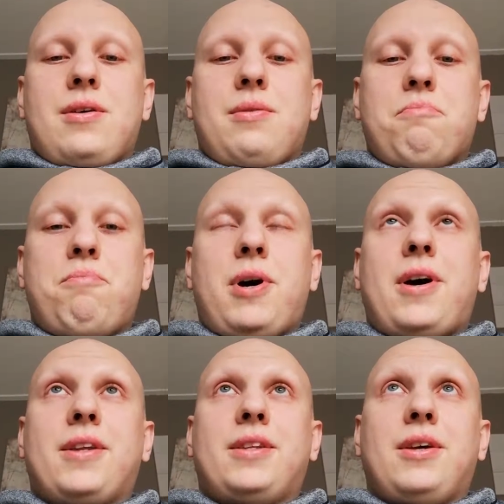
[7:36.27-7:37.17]

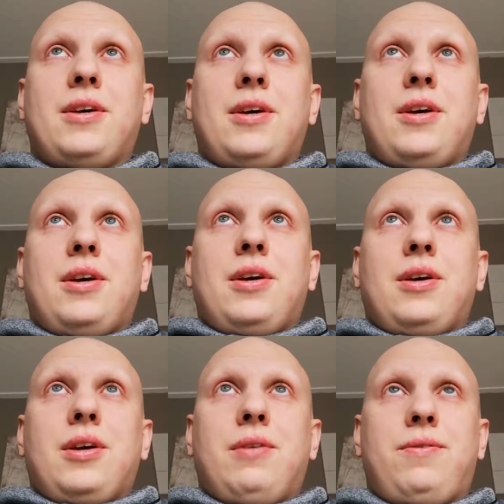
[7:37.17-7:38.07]
But
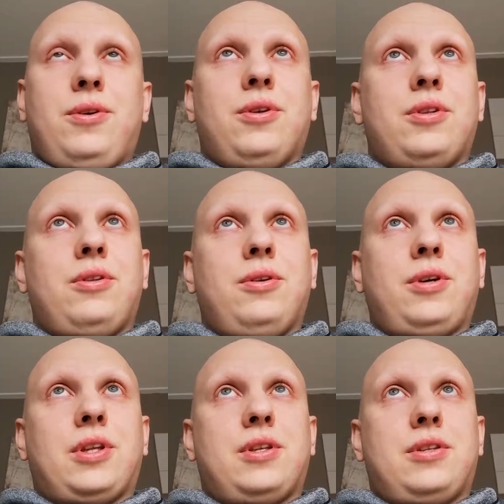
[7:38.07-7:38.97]
if you're gonna
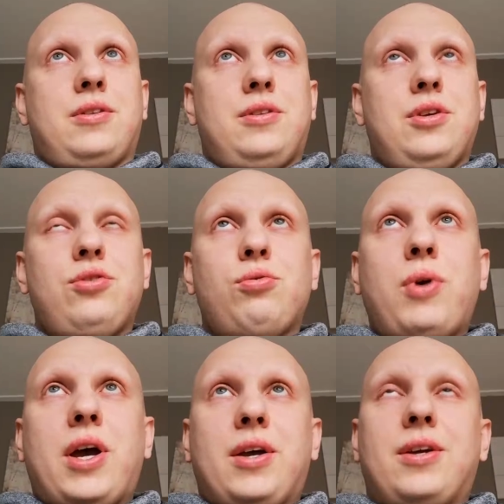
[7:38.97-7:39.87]
look at it this
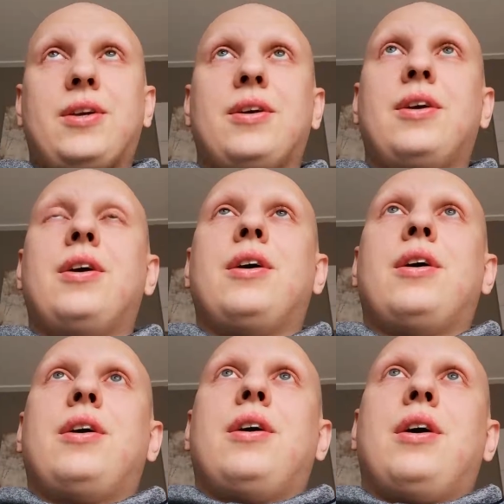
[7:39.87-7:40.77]
way,
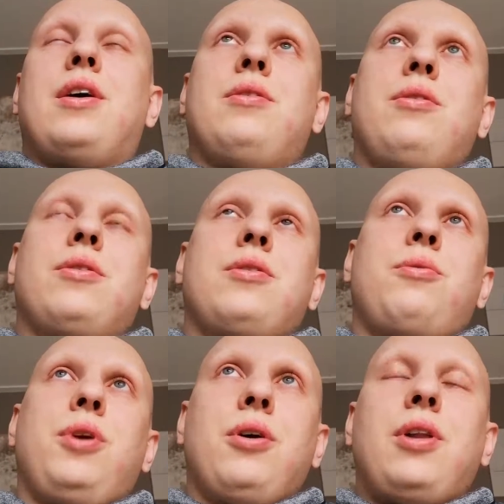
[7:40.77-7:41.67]
and you're gonna
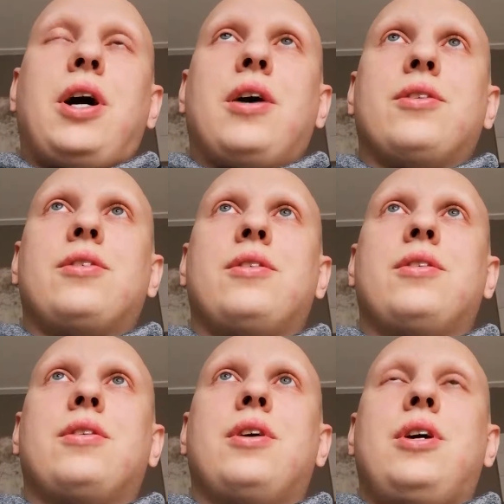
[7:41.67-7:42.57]
realize
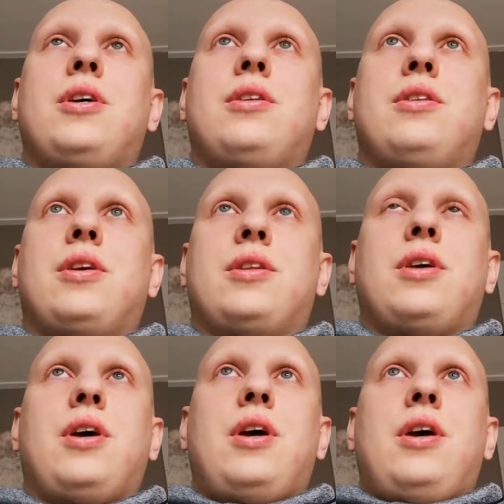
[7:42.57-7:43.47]
that
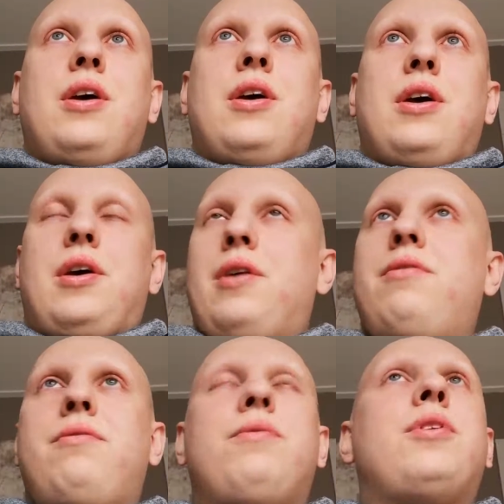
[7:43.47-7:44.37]

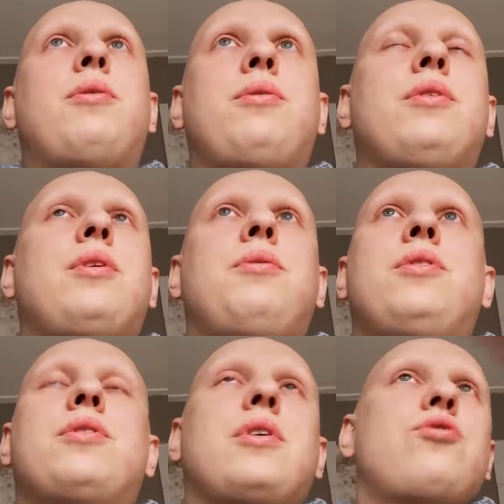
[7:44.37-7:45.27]
there
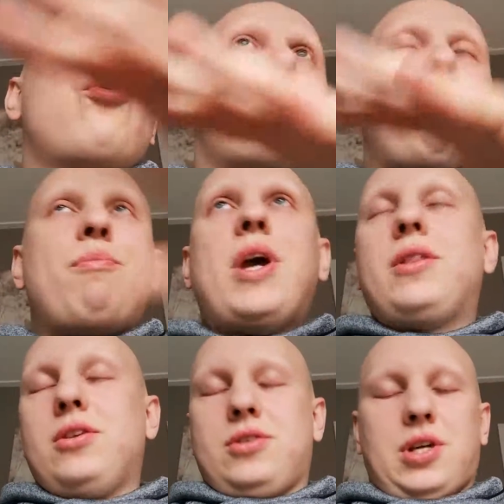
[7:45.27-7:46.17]
is
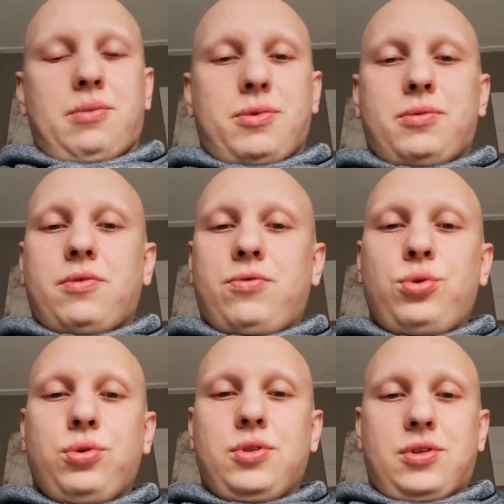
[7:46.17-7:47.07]
tremendous amount of
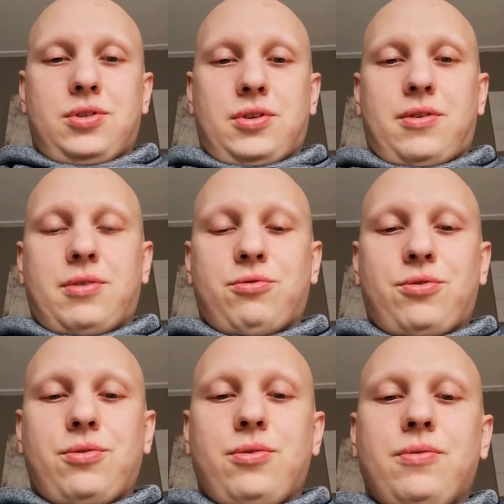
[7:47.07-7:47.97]
goodness around
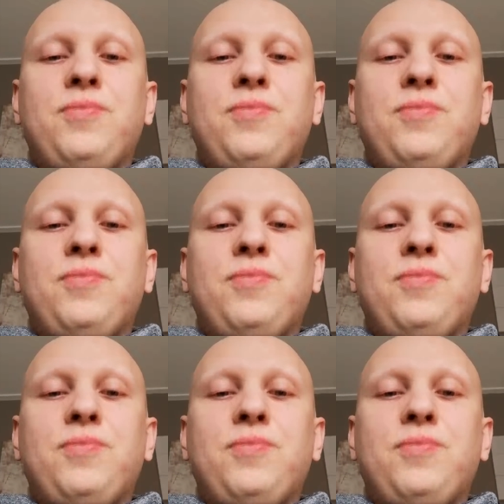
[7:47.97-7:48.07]
you,